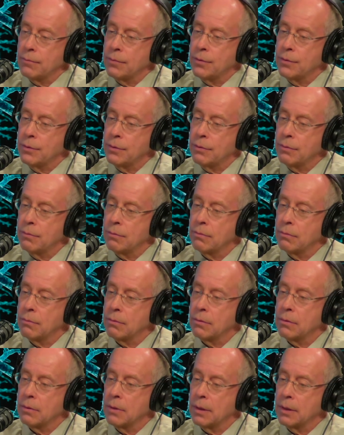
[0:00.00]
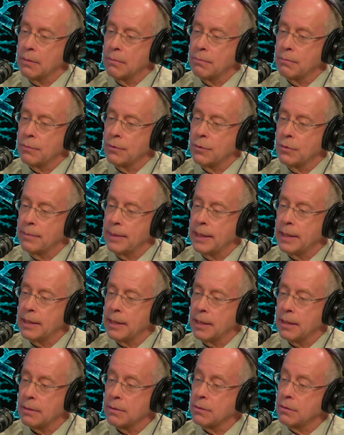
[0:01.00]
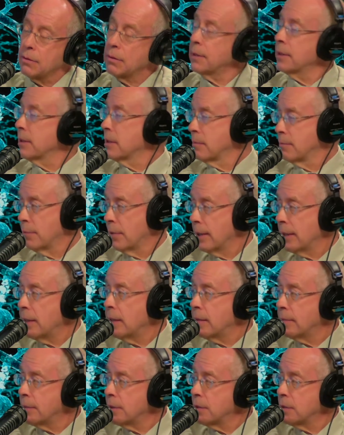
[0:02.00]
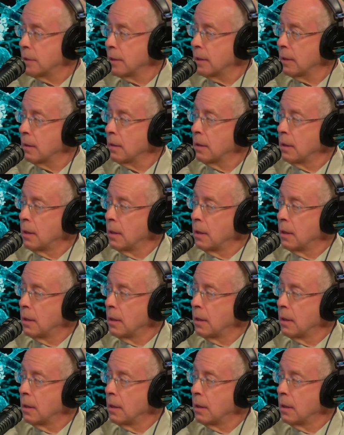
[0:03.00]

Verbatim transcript: to uh, to my knowledge certainly the brain imaging